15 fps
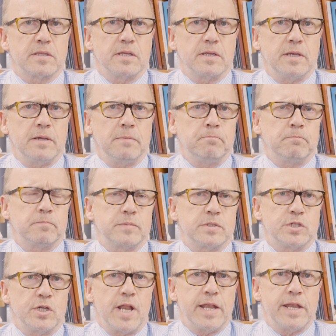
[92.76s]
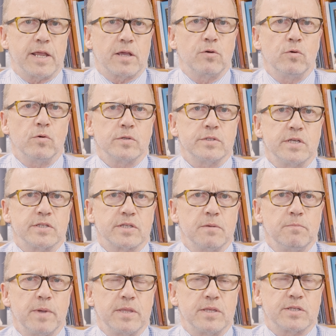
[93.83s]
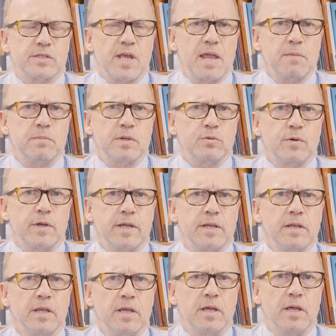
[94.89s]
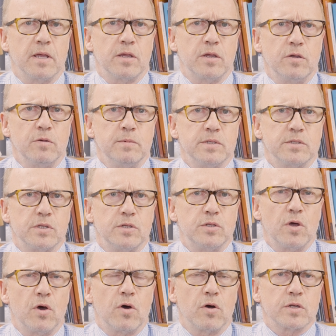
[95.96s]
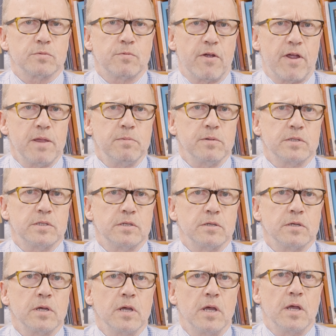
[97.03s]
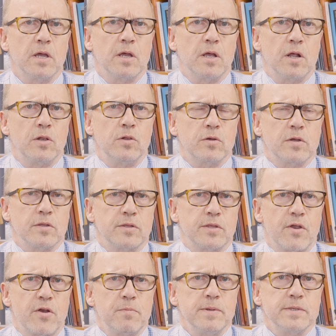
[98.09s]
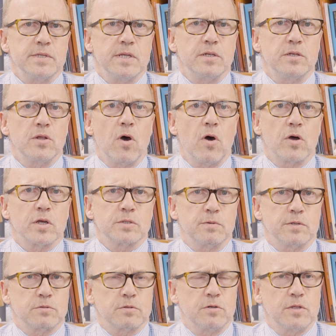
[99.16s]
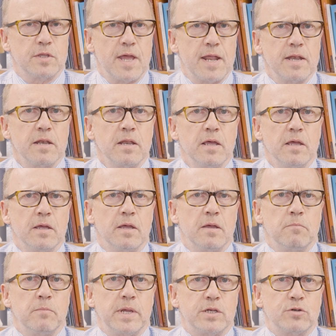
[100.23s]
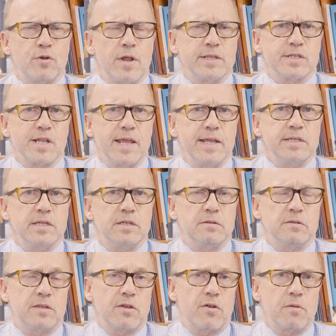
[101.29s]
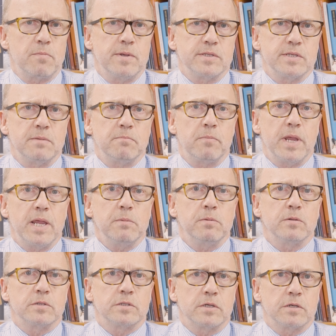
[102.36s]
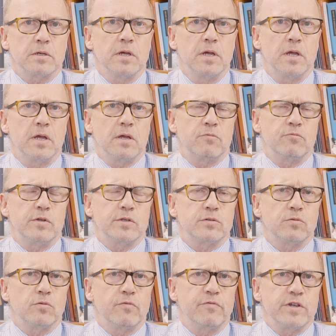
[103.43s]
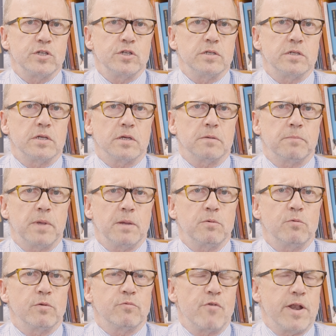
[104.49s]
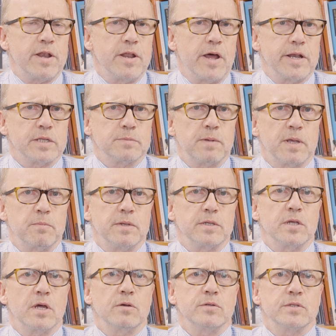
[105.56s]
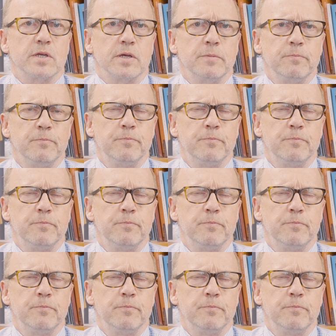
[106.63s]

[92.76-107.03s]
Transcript: the genetic causes can be the same between humans and dogs, we're able to look at therapies in dogs which could then be translated to therapies in people to restore vision to people with retinitis pigmentosa.